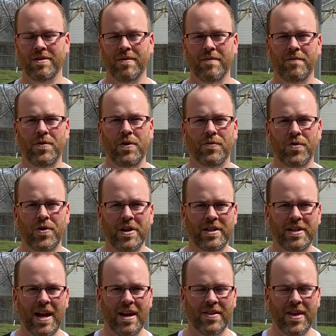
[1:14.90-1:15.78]
feel free
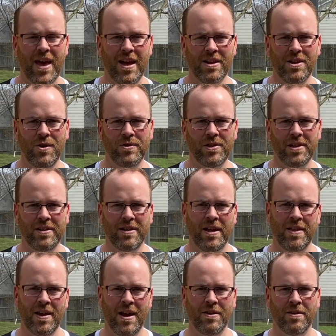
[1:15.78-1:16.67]
to take that and use it,
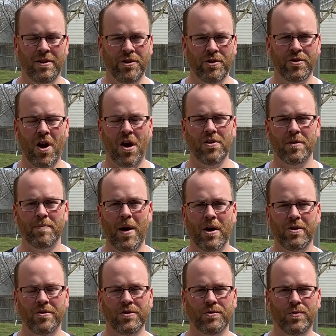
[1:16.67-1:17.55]
and then a little garlic
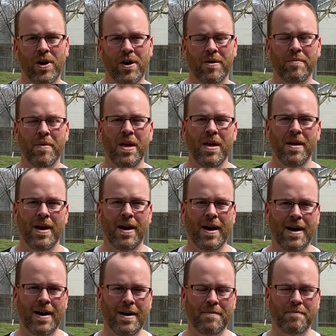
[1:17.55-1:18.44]
powder as well.
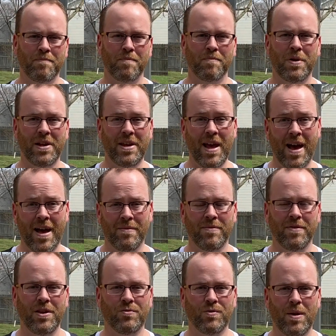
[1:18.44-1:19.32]
But yeah,
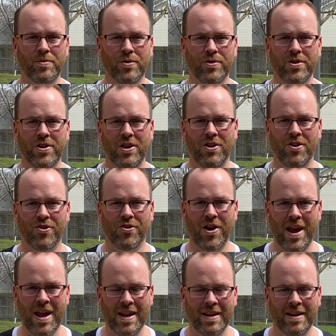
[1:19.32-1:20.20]
these ribs are looking
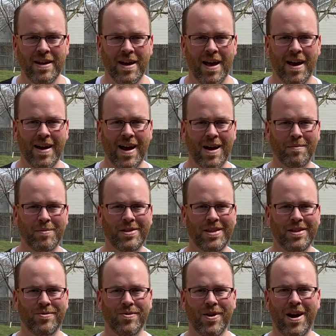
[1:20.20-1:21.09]
great. I got them
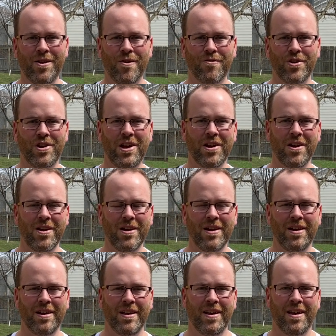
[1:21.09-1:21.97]
sitting right over
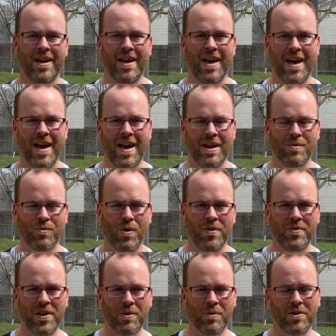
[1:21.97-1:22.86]
here. And
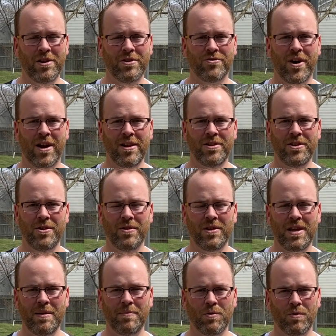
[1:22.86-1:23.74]
one thing we're going to try to do
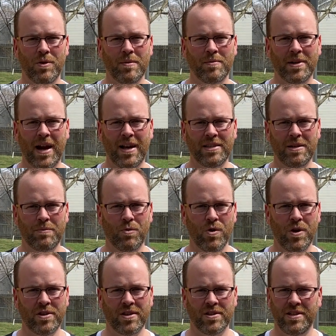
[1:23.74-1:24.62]
to keep the ribs nice and
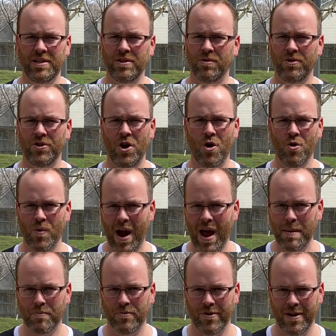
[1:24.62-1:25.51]
moist, because these are no
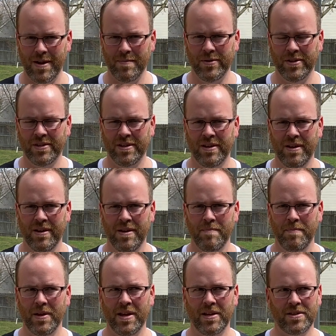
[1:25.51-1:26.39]
wrap ribs,
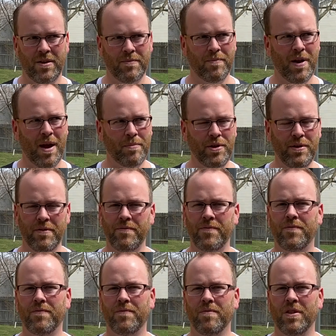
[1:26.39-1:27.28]
because I believe
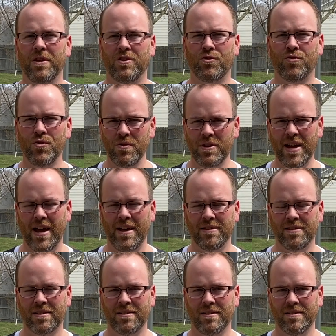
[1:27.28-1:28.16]
the true
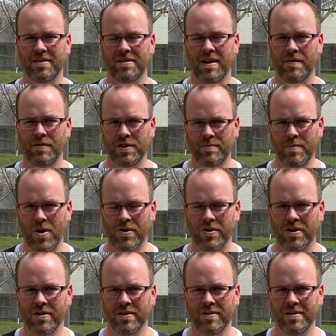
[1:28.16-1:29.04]
test of a
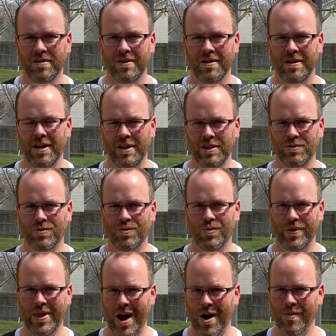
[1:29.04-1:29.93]
smoker is
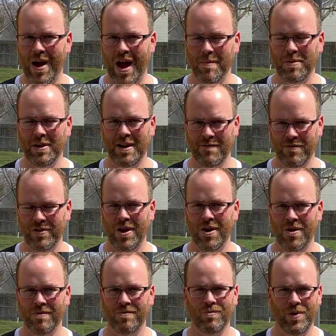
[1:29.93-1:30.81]
without wrapping, even
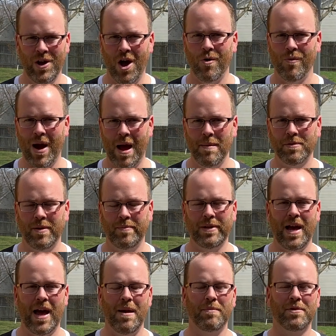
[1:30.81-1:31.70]
though we all wrap
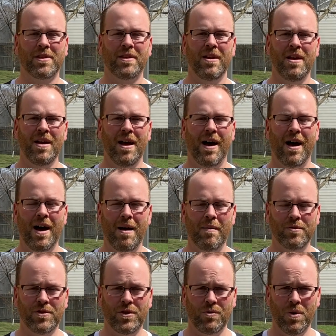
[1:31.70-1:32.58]
sometimes.
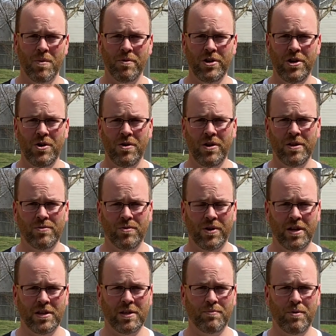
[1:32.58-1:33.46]
So what we're doing is we're
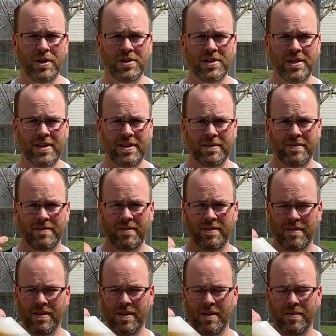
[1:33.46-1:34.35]
going to spritz it
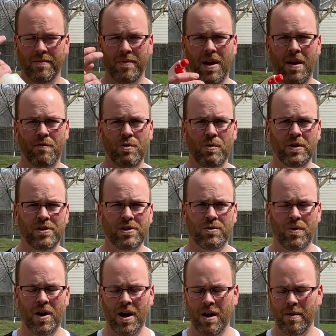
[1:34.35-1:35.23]
every once
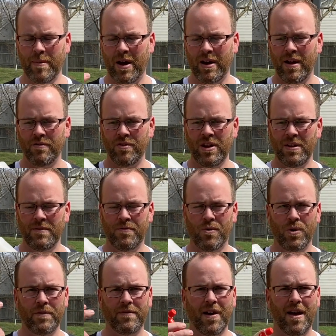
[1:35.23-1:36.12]
in a while, about every
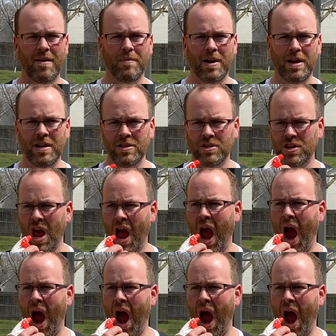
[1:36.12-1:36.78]
45 minutes,